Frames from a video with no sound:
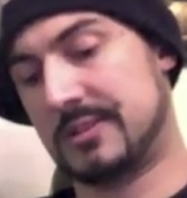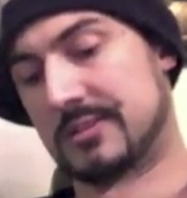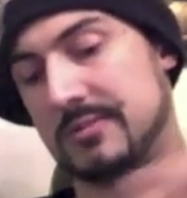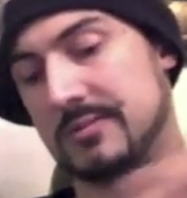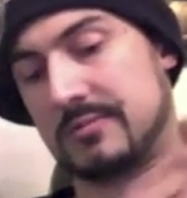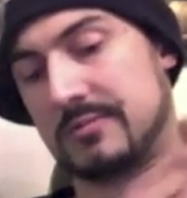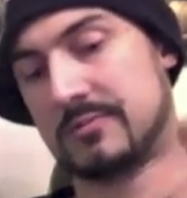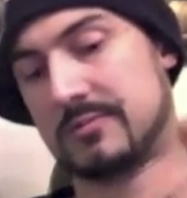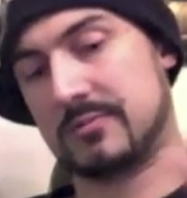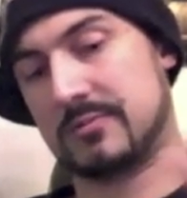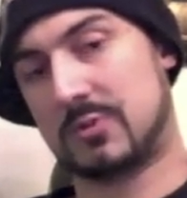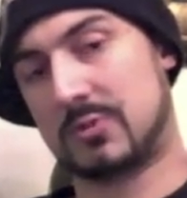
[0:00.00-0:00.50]

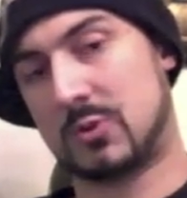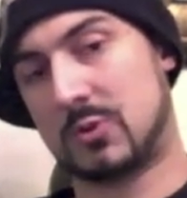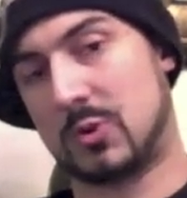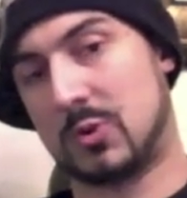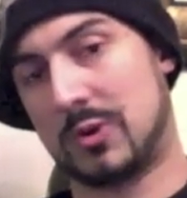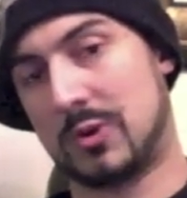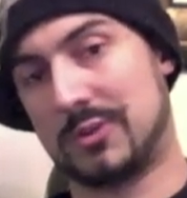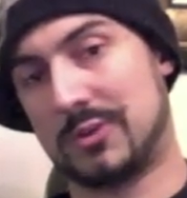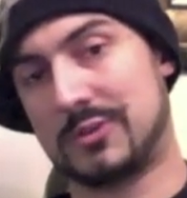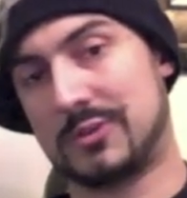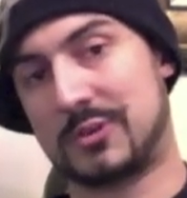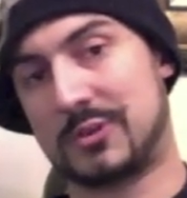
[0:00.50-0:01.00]
Coils are
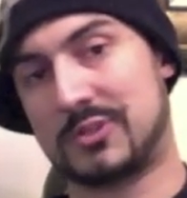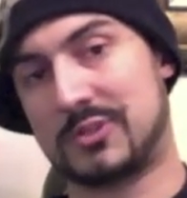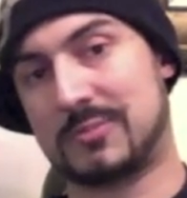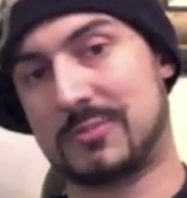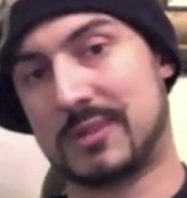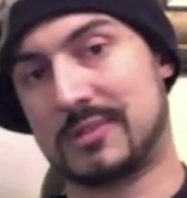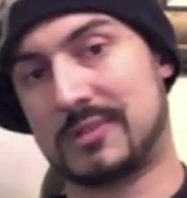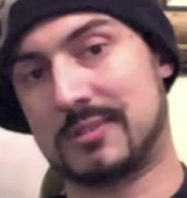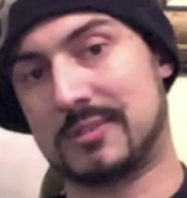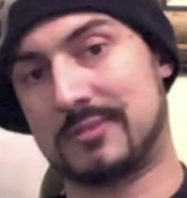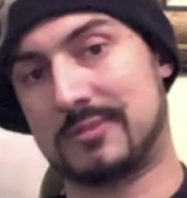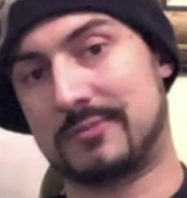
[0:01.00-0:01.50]
expensive.
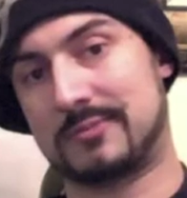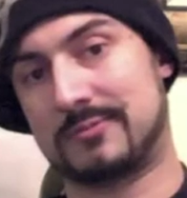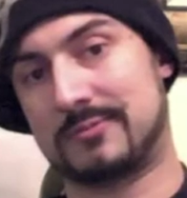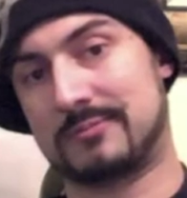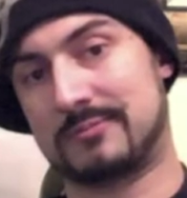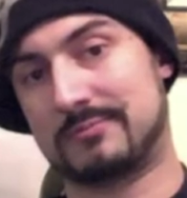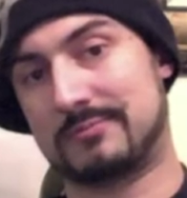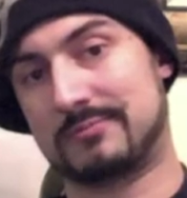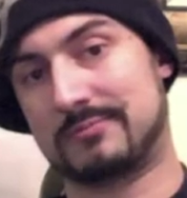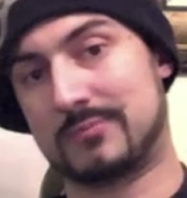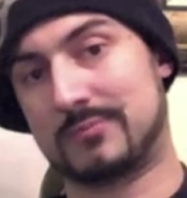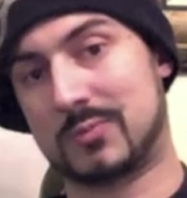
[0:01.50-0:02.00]

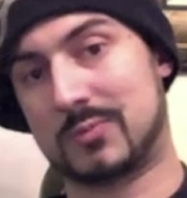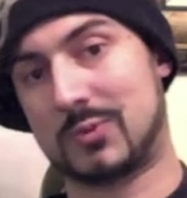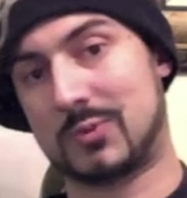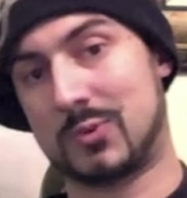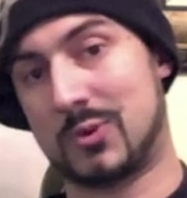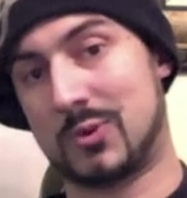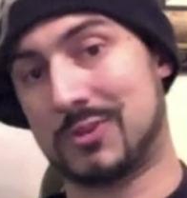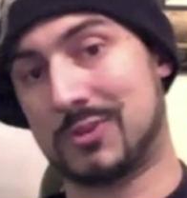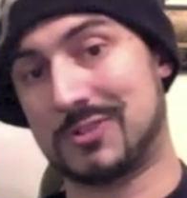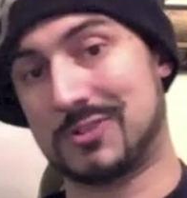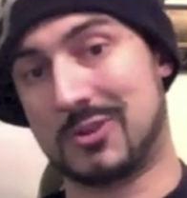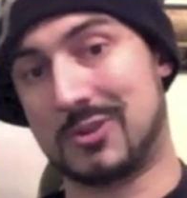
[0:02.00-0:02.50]
Coils don't
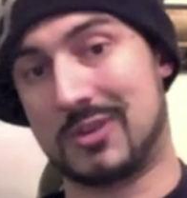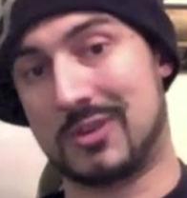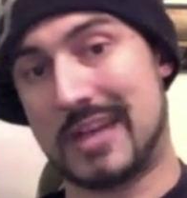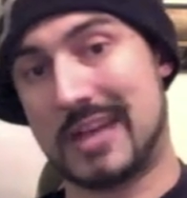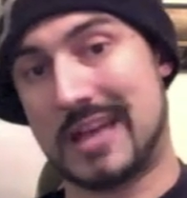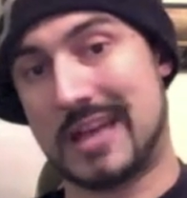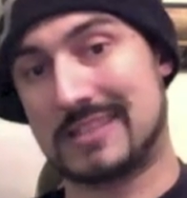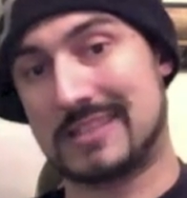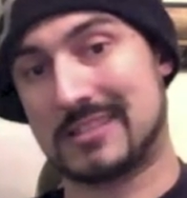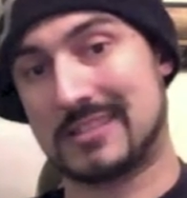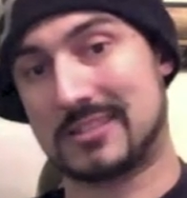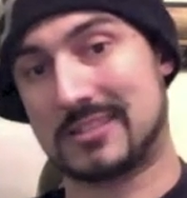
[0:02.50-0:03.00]
last as
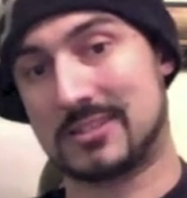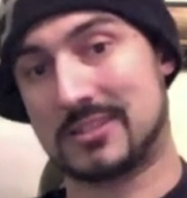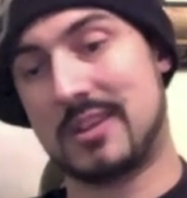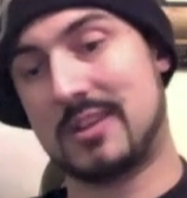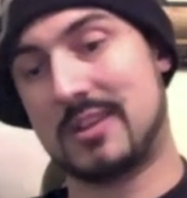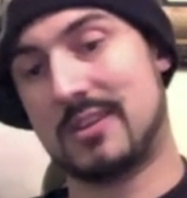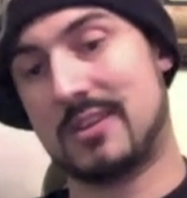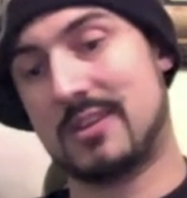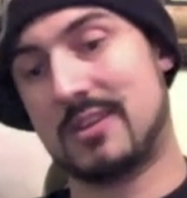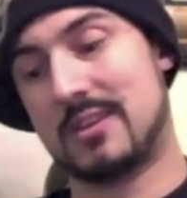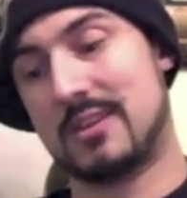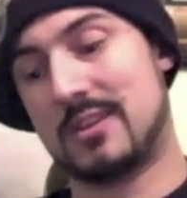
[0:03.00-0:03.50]
long.
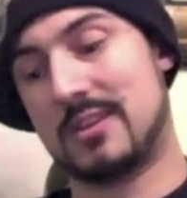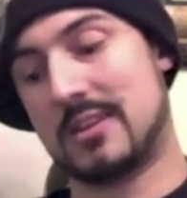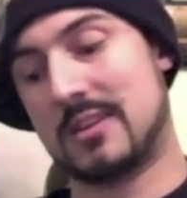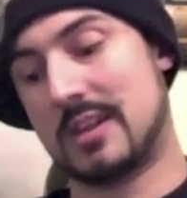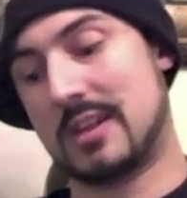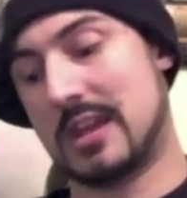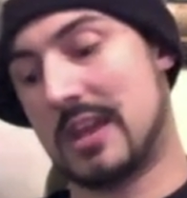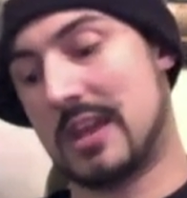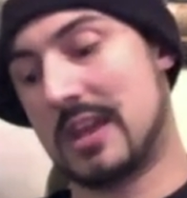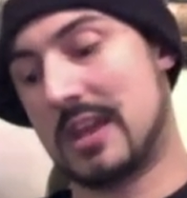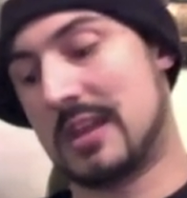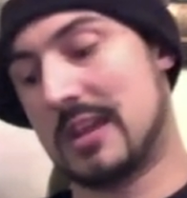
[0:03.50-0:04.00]

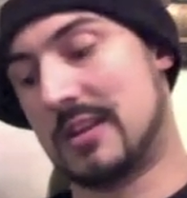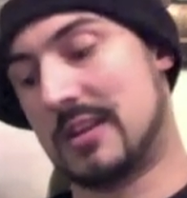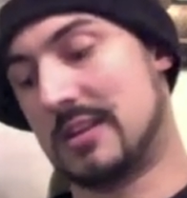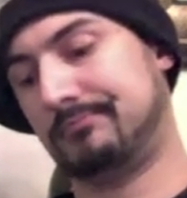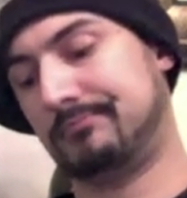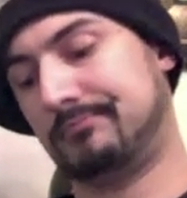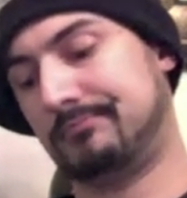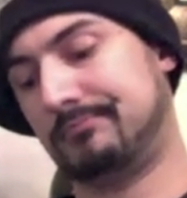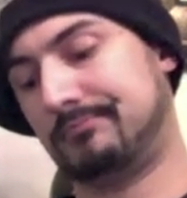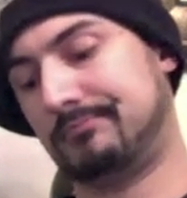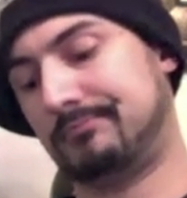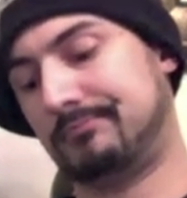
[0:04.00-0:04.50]
And
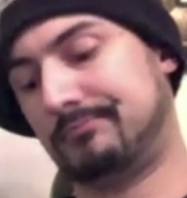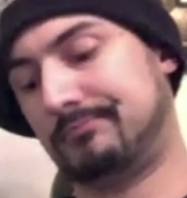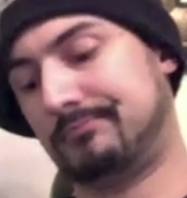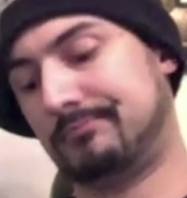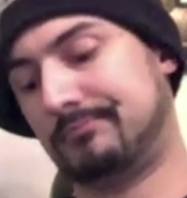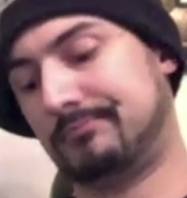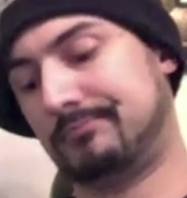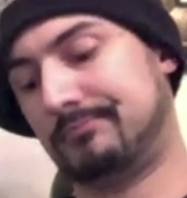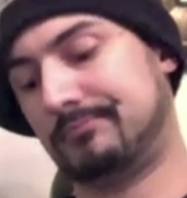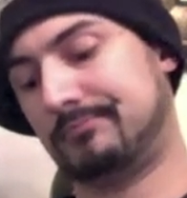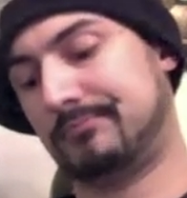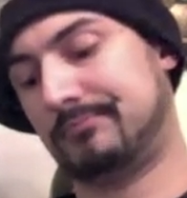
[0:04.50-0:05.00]

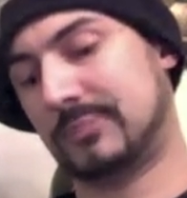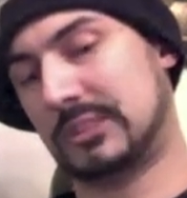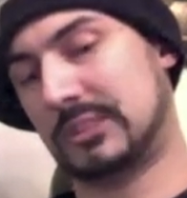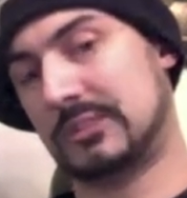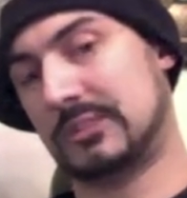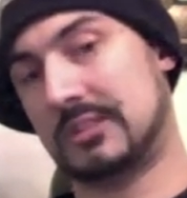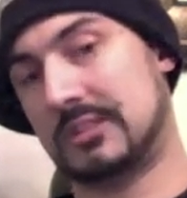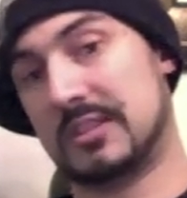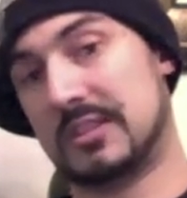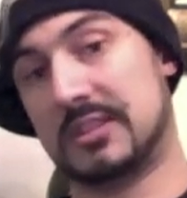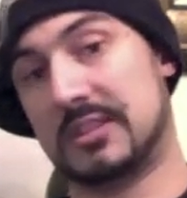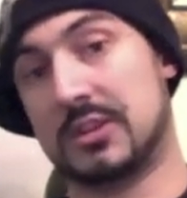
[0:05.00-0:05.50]
it
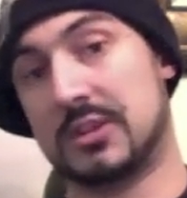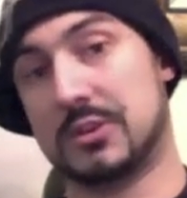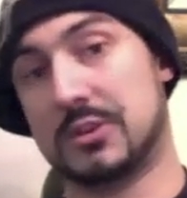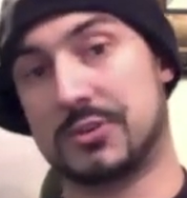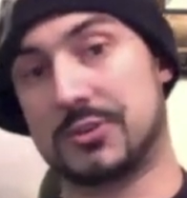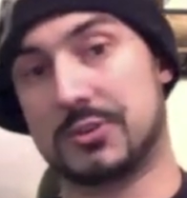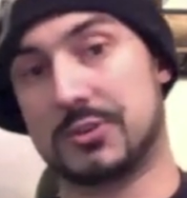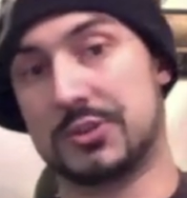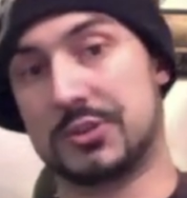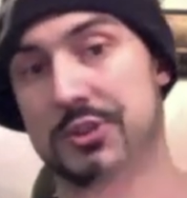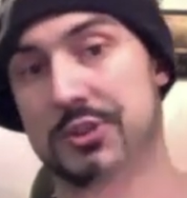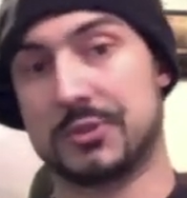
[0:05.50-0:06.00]
goes through
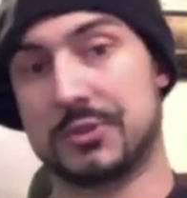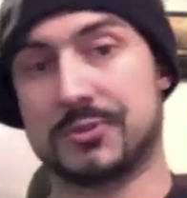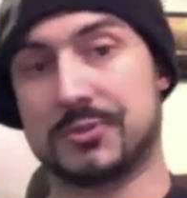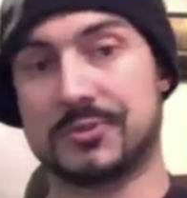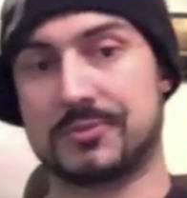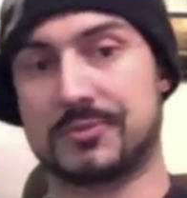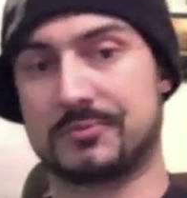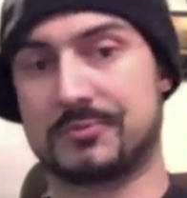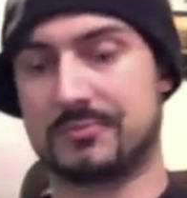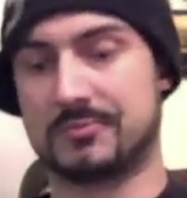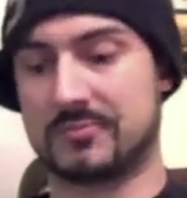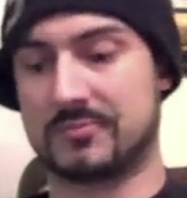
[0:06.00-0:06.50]
juice.
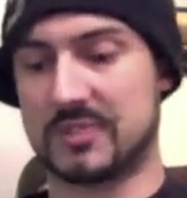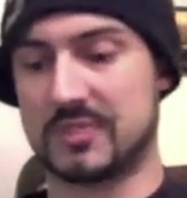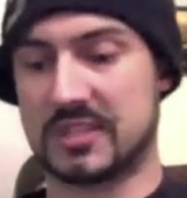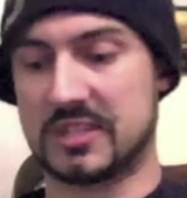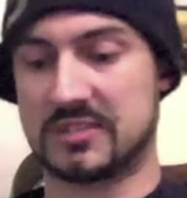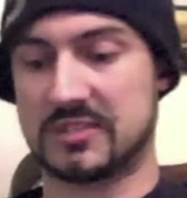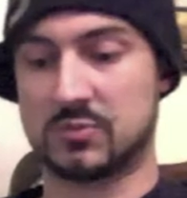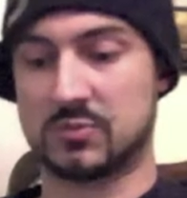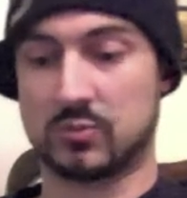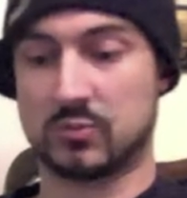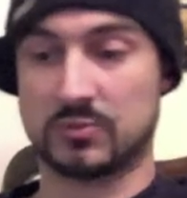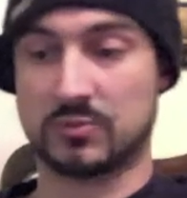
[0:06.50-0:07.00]
This
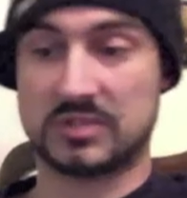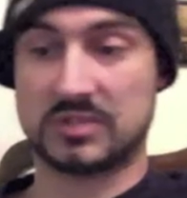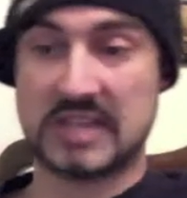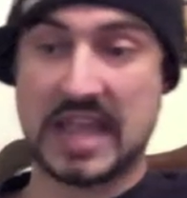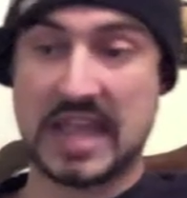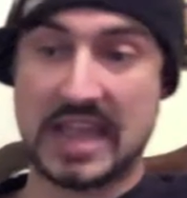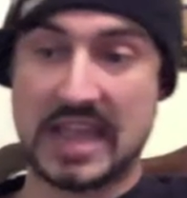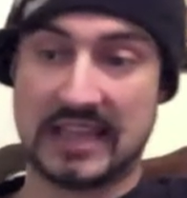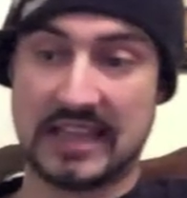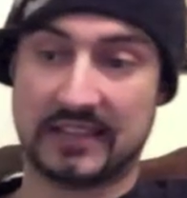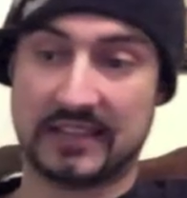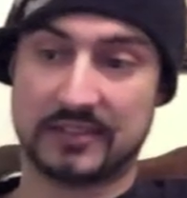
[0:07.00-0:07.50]
tank,
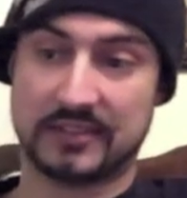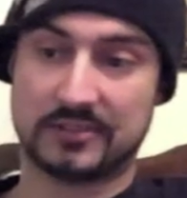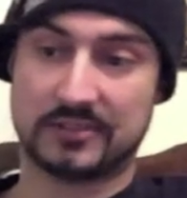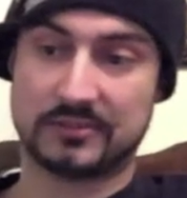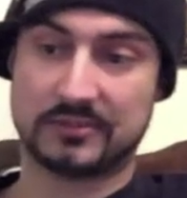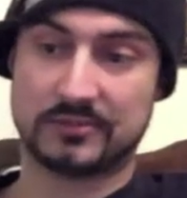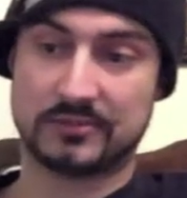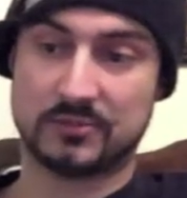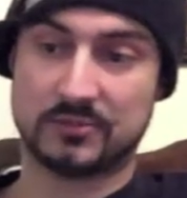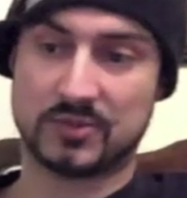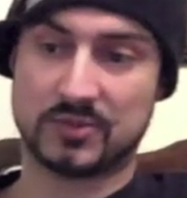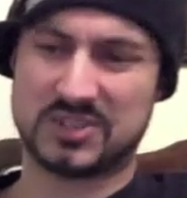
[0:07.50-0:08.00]
which
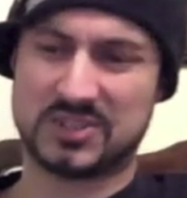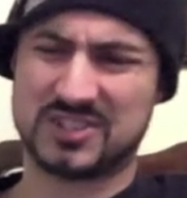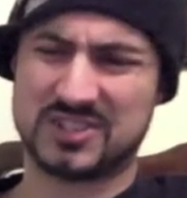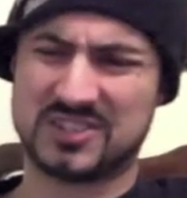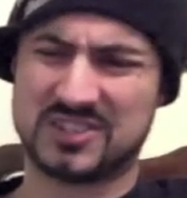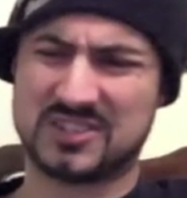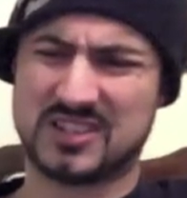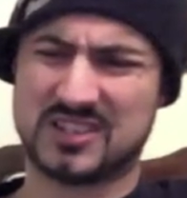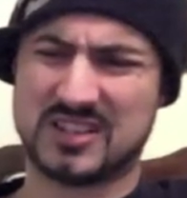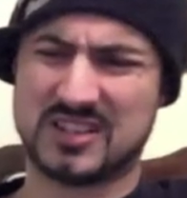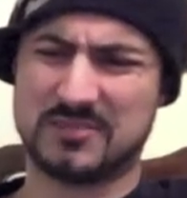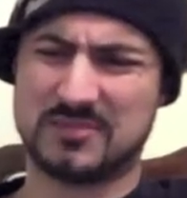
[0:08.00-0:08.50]
is, I
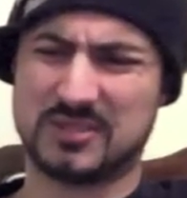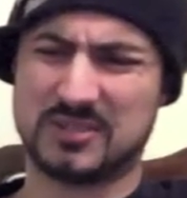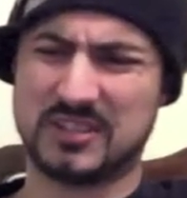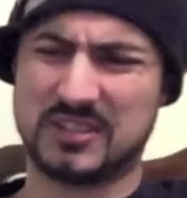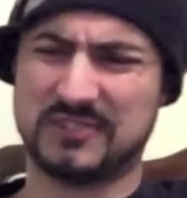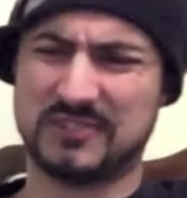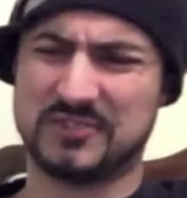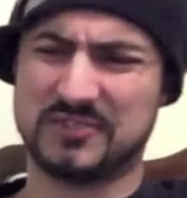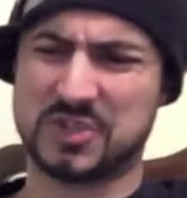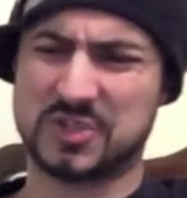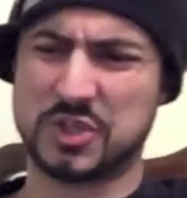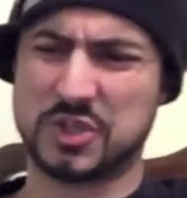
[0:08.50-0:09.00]
believe,
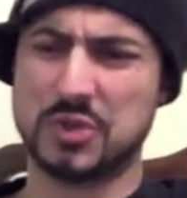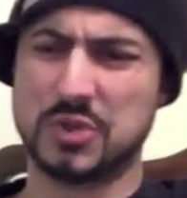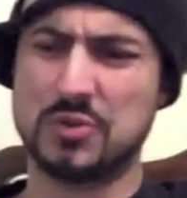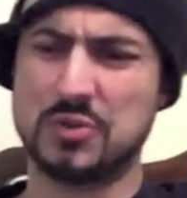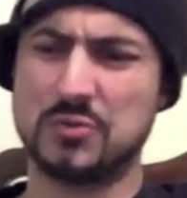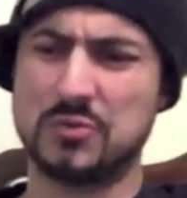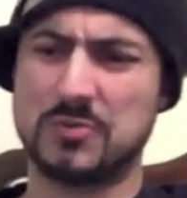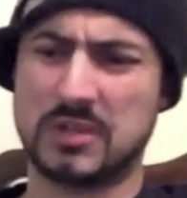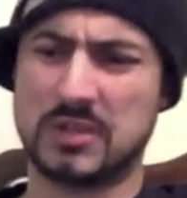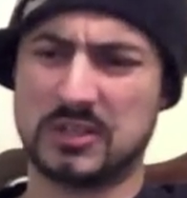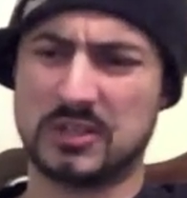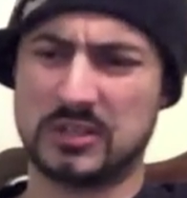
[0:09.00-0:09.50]
2
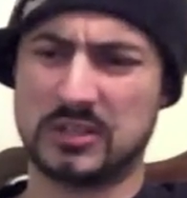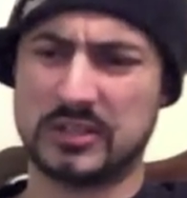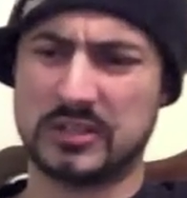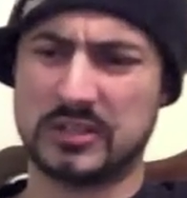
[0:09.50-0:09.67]
milliliters,